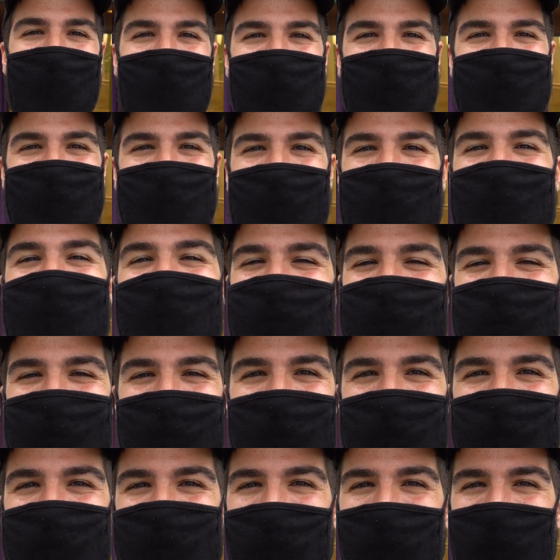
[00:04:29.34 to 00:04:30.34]
I'll say it was
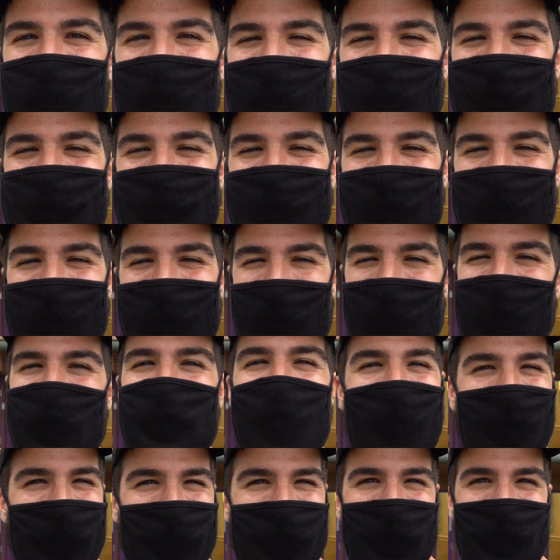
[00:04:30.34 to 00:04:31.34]
like so nice to get
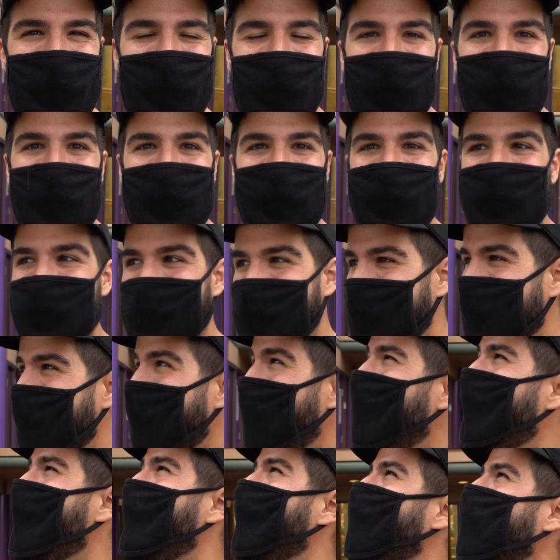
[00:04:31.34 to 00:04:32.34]
back on a roller coaster.
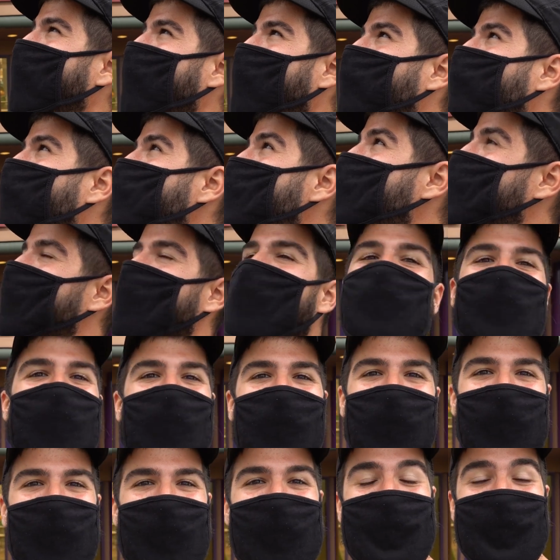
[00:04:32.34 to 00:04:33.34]
Like when we shot
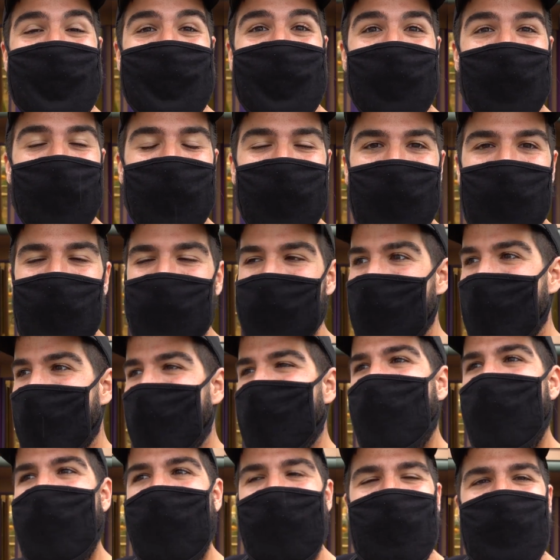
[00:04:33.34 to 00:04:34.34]
out and did the flip,
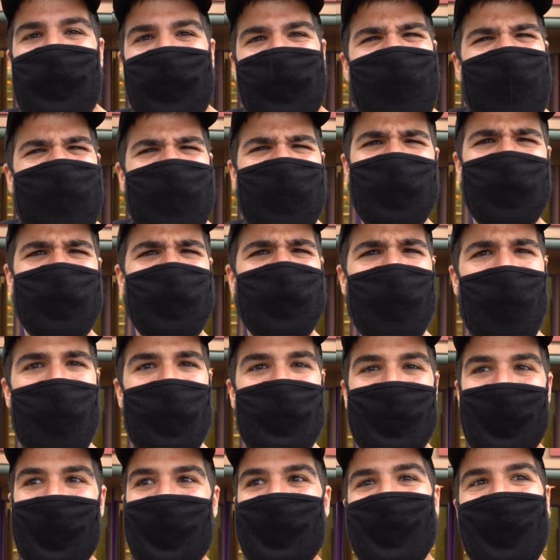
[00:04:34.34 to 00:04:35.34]
I had like
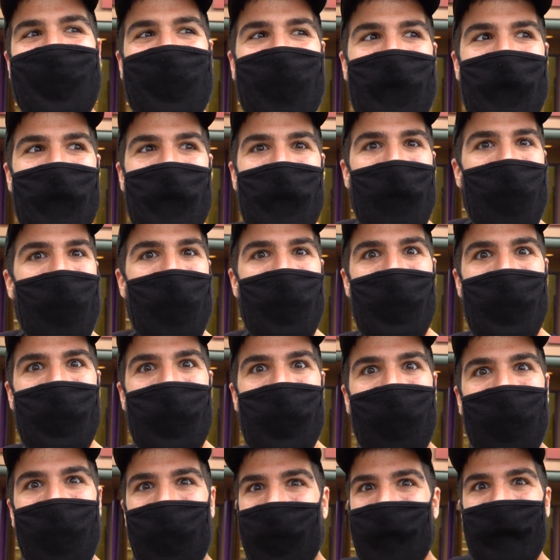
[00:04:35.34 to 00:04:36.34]
goosebumps. So I was like,
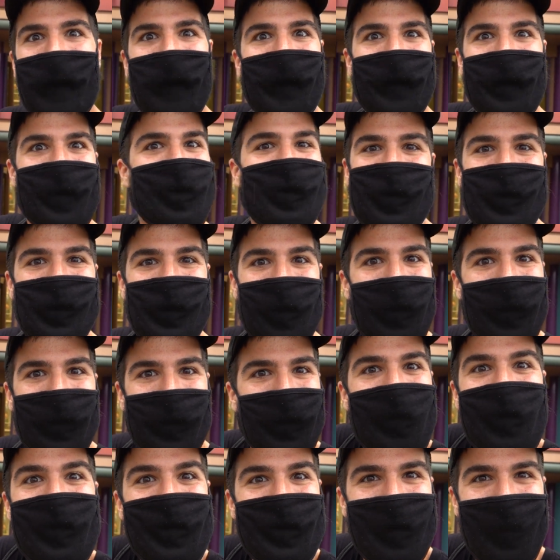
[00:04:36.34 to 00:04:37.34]
ooh, this is what it
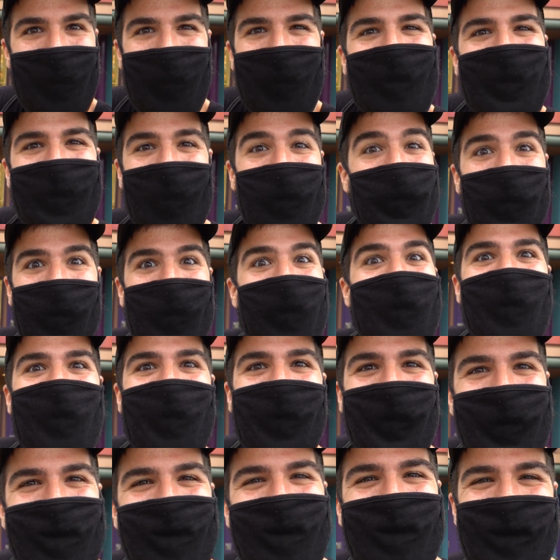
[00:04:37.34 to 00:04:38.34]
feels like. I
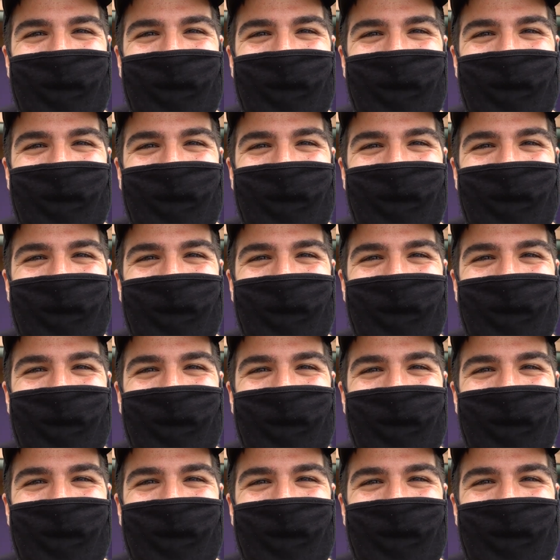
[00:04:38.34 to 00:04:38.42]
forgot.